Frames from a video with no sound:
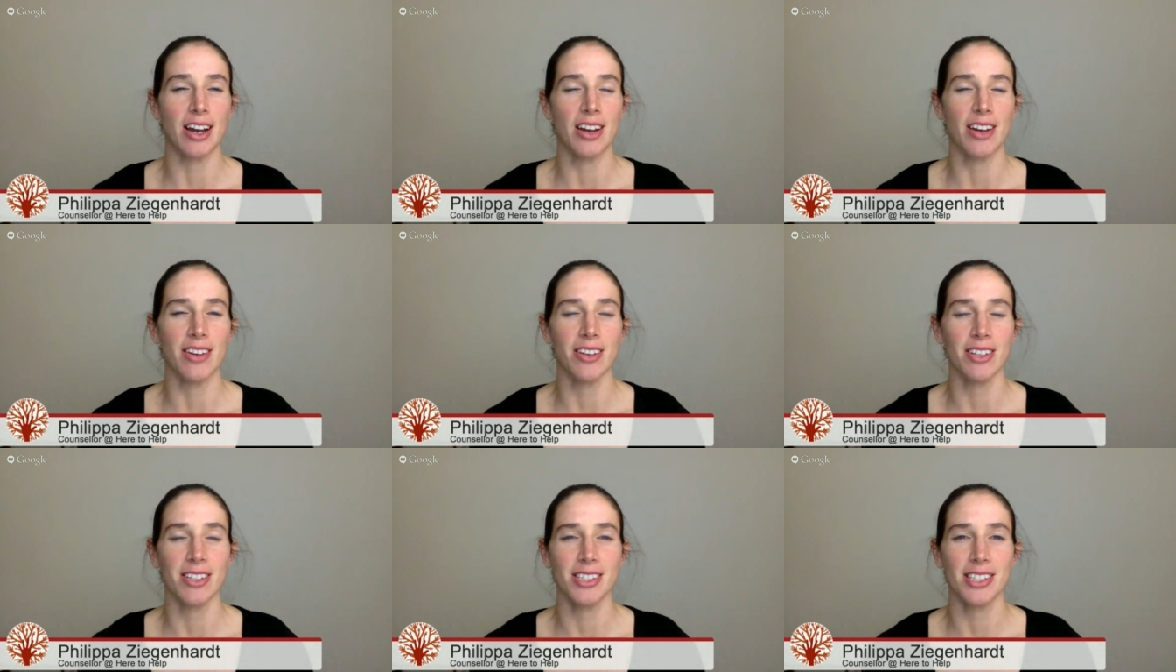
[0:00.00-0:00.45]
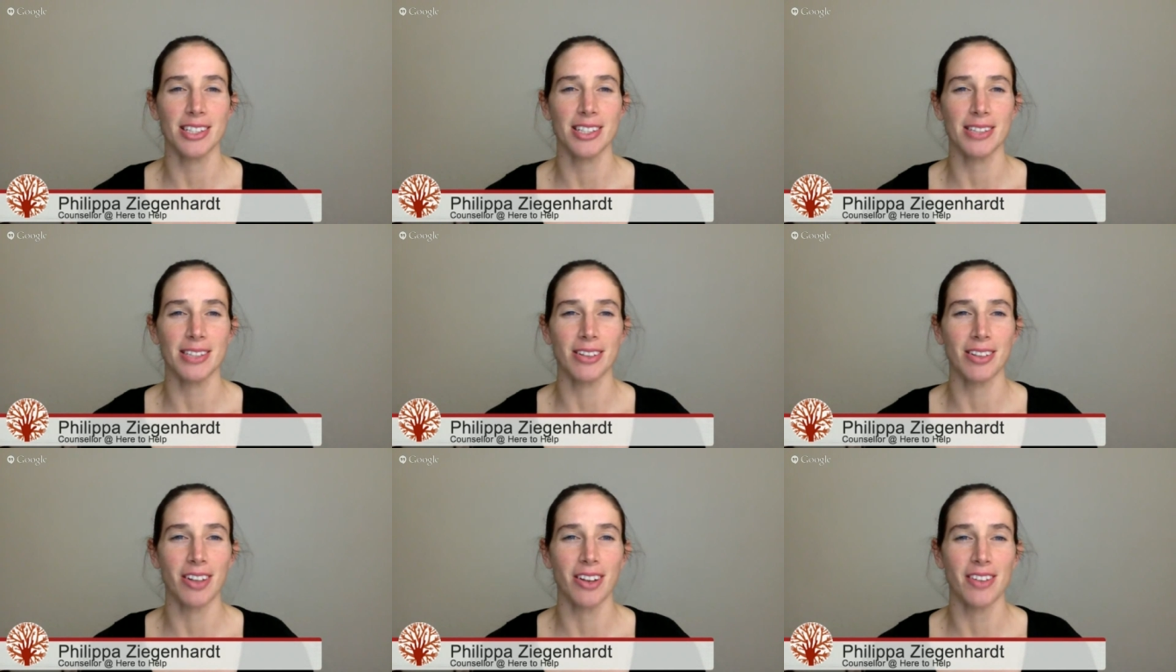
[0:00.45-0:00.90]
I noticed
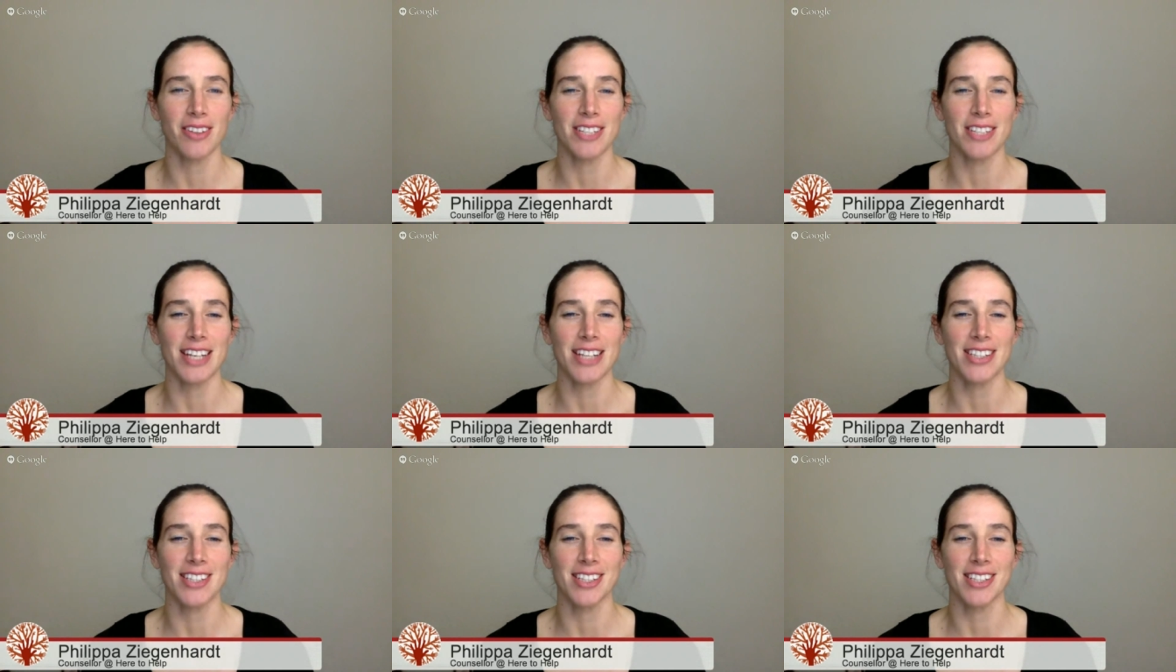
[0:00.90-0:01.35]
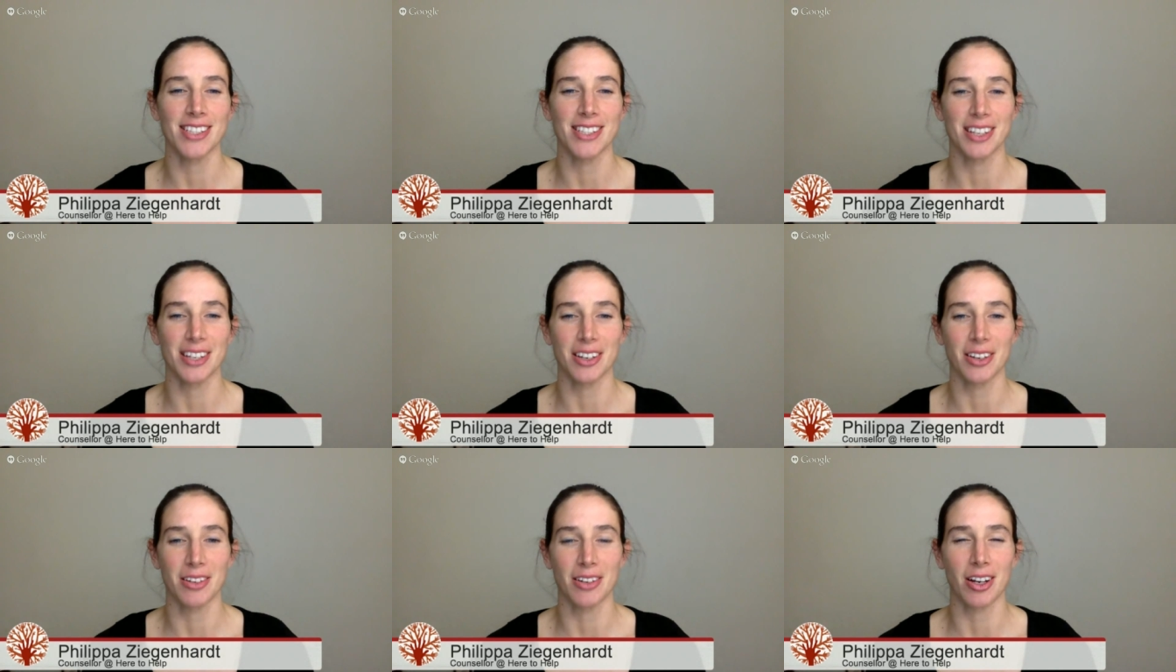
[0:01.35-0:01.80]
that a lot of dancers
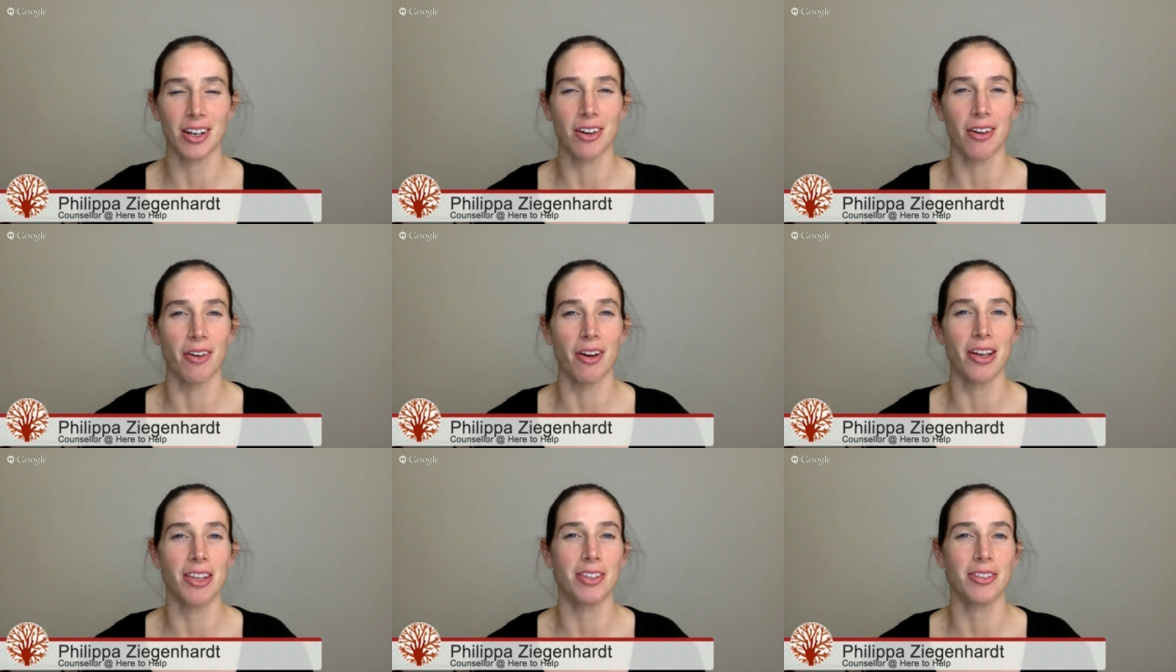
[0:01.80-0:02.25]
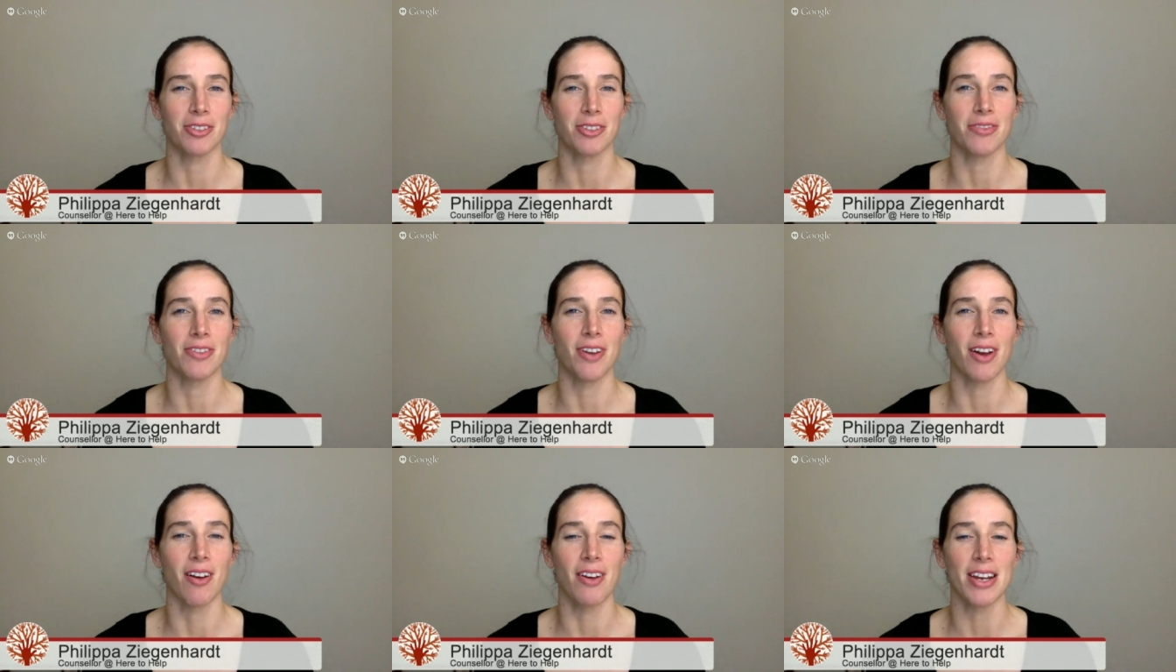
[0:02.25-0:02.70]
are going
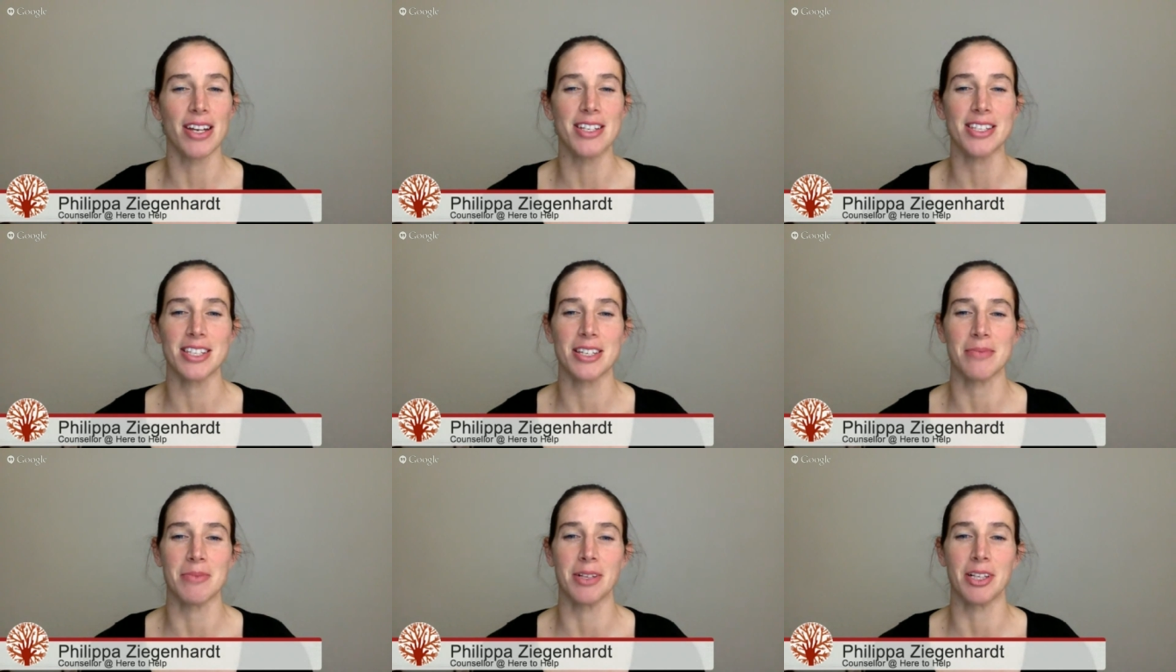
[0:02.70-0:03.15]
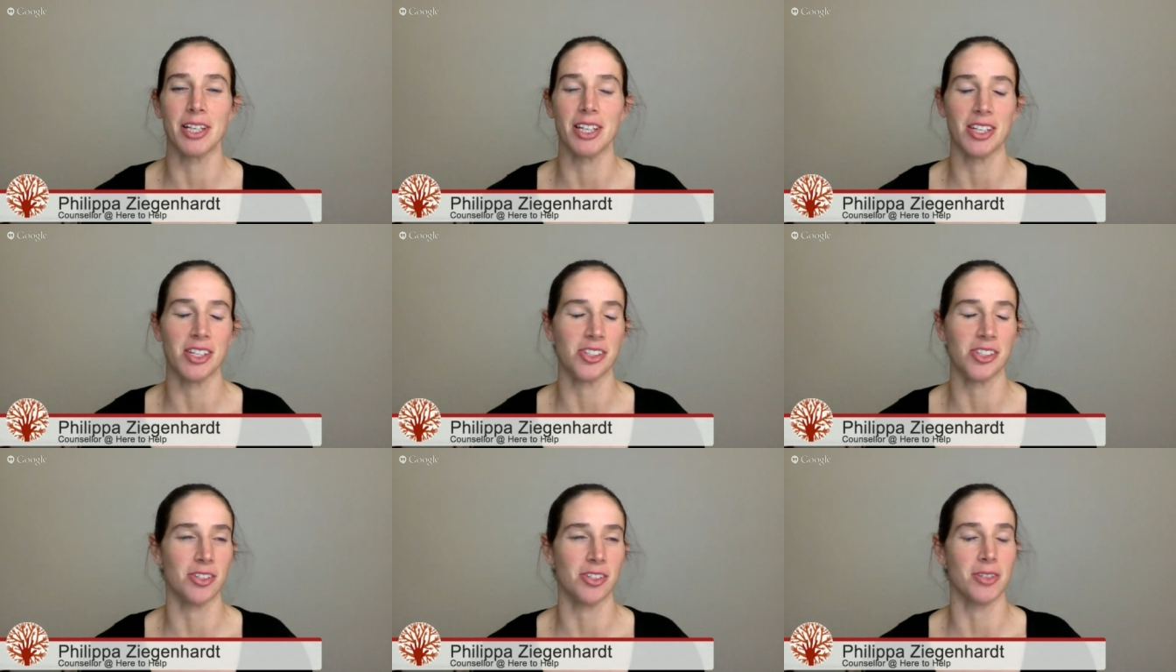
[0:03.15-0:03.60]
through very similar
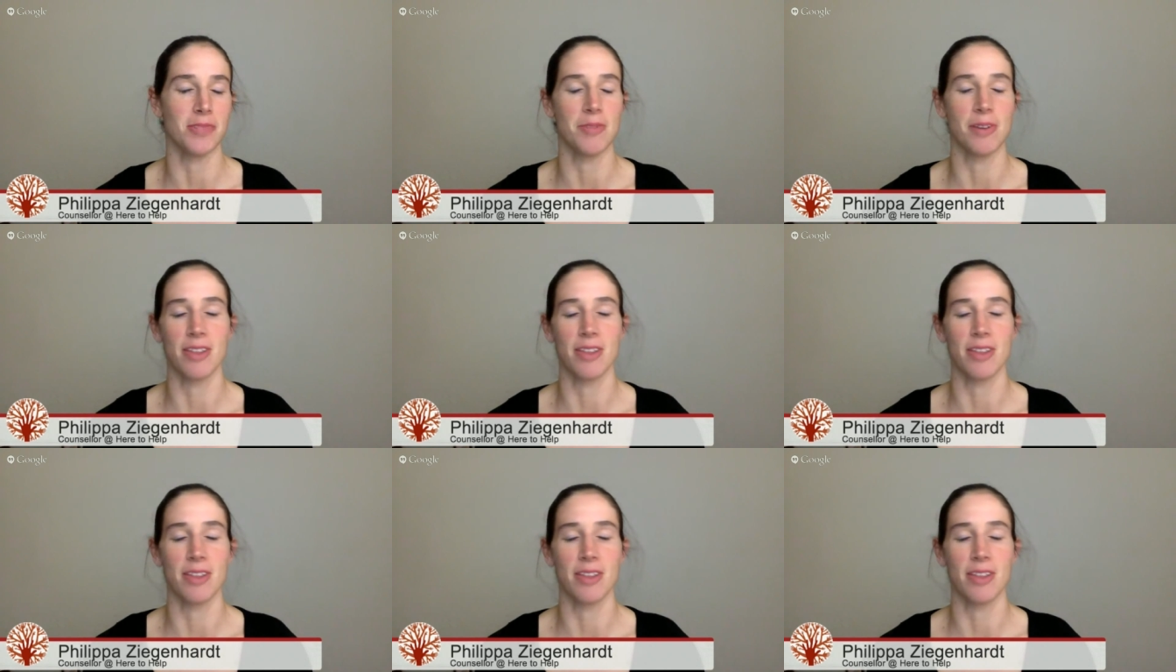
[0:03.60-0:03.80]
issues,